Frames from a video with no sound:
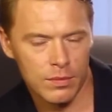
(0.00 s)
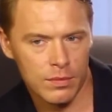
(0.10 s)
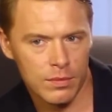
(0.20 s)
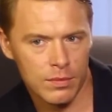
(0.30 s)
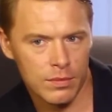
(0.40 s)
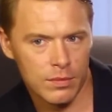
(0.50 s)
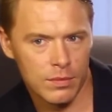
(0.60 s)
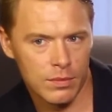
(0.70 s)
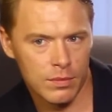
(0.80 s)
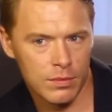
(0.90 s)

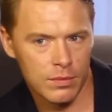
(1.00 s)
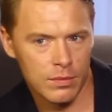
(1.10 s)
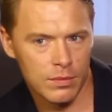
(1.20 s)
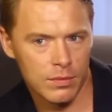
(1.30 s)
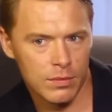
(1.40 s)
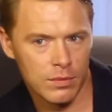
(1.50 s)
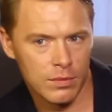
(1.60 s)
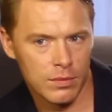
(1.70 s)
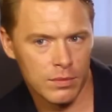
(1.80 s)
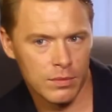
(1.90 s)

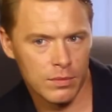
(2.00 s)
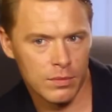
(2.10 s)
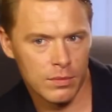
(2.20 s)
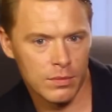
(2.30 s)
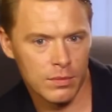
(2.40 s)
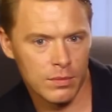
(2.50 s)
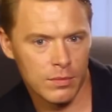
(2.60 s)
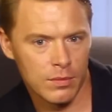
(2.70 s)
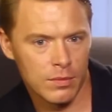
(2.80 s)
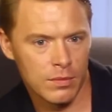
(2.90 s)

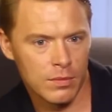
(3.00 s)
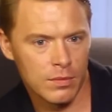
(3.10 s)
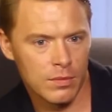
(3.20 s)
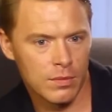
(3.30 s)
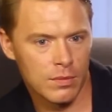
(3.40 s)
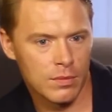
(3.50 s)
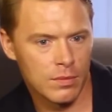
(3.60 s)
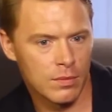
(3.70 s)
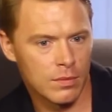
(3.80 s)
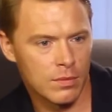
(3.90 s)

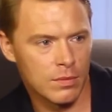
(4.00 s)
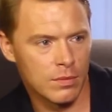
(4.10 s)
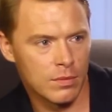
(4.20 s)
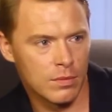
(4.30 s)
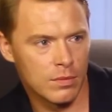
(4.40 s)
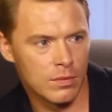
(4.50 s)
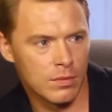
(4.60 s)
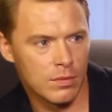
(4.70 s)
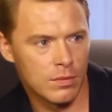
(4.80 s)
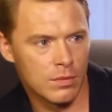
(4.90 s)

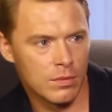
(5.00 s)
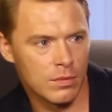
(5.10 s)
(silent)